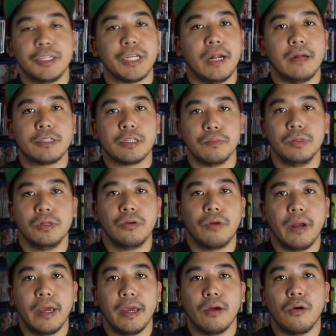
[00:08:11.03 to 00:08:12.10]
Shout out to
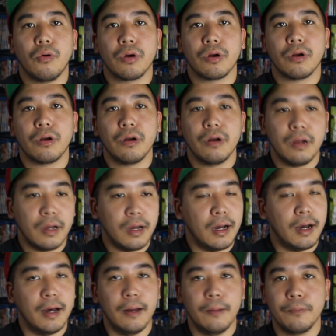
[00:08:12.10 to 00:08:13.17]
Blu-Ray Hoarder.
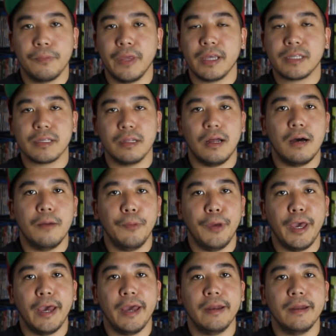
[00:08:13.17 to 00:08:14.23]
Thanks a lot,
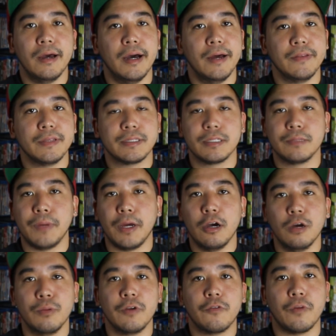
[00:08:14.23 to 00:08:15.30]
man. This is my
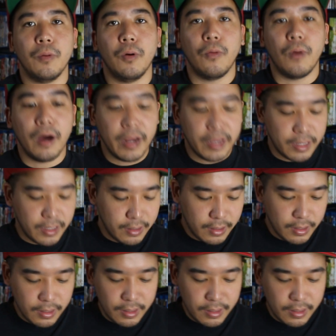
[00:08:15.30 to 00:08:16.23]
homie from Hawaii.